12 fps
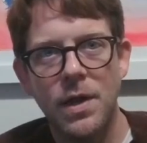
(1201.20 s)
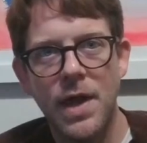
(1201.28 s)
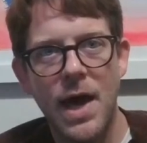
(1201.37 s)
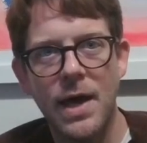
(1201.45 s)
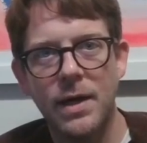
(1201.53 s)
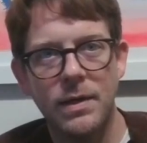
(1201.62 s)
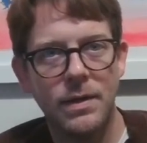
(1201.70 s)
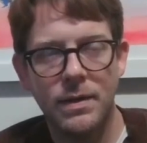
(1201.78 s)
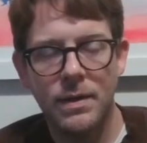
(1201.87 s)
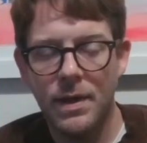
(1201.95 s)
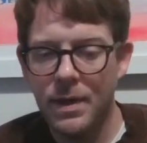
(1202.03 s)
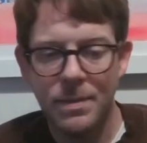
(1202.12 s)
that
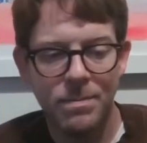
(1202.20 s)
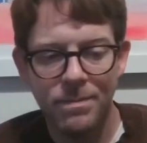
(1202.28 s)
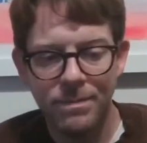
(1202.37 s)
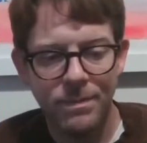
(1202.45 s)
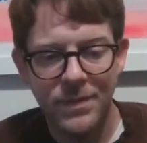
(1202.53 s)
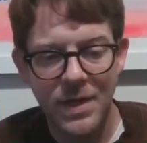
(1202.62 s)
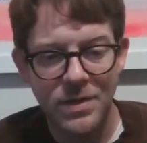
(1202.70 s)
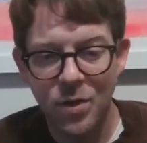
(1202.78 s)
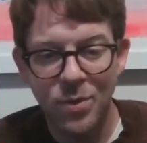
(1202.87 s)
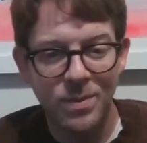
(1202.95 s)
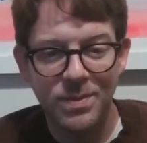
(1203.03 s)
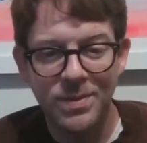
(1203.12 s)
they
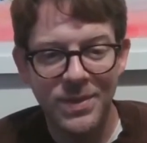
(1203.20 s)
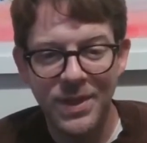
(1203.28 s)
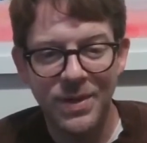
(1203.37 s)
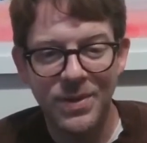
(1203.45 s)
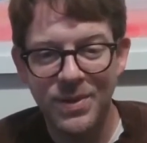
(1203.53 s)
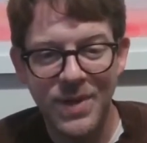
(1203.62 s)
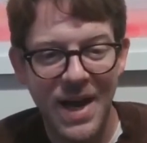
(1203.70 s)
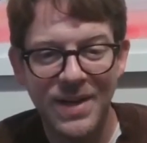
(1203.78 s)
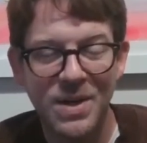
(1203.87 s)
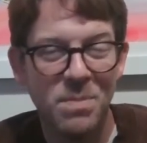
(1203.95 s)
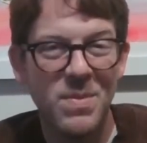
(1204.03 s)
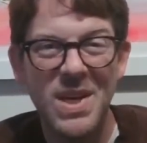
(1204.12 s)
don't, they're not
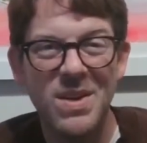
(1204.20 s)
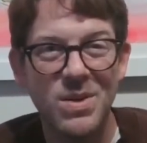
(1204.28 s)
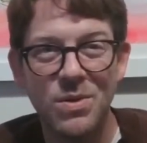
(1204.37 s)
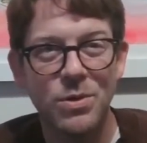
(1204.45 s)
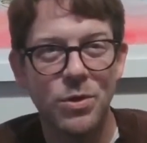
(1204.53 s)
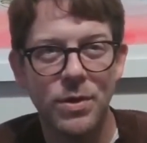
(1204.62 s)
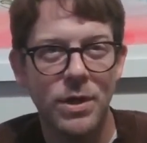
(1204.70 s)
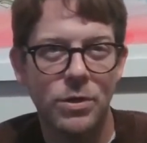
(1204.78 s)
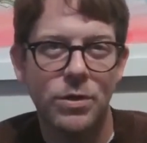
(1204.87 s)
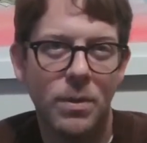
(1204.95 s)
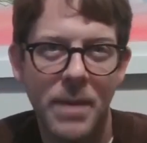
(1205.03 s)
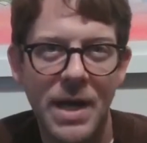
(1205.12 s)
going to meet your
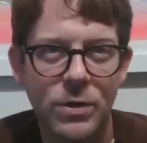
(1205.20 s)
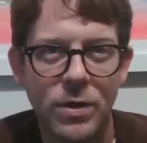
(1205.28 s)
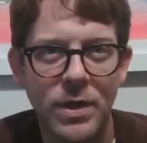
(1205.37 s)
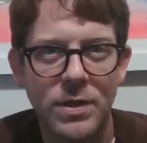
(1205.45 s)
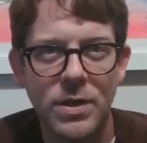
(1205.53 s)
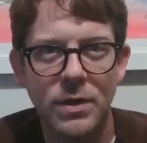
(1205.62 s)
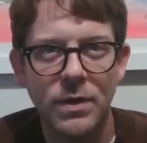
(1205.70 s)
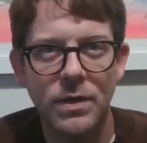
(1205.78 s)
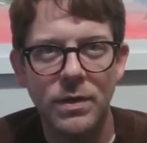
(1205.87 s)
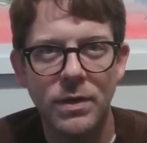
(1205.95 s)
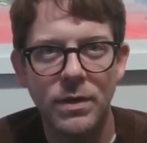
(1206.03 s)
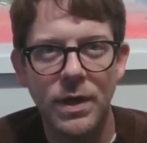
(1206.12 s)
traditional metrics.
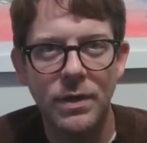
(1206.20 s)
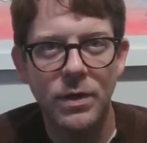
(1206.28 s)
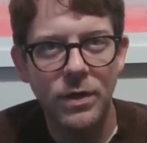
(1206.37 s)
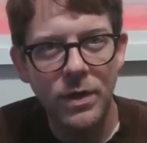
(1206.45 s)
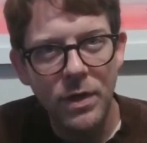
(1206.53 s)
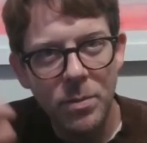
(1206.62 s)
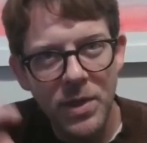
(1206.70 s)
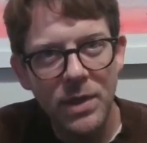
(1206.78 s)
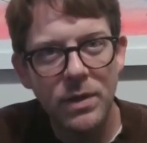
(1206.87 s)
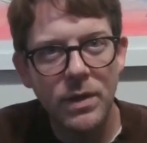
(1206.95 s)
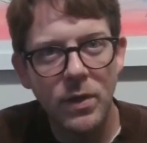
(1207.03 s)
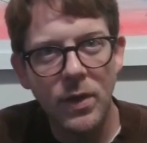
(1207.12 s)
They're going to be
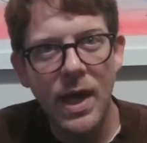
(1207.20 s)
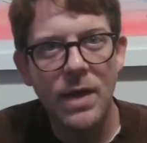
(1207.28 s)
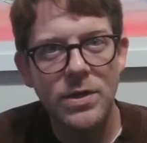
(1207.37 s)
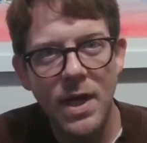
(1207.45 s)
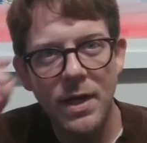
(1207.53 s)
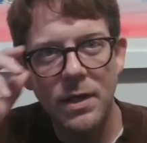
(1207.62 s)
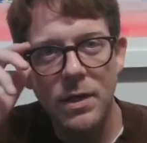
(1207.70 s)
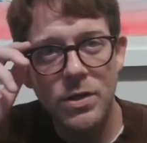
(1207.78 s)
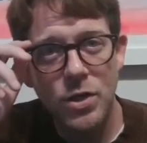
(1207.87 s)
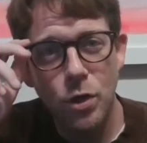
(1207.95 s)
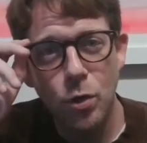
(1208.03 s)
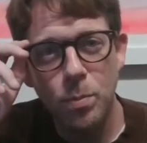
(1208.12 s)
a little outside of the
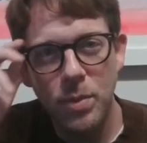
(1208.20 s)
scope.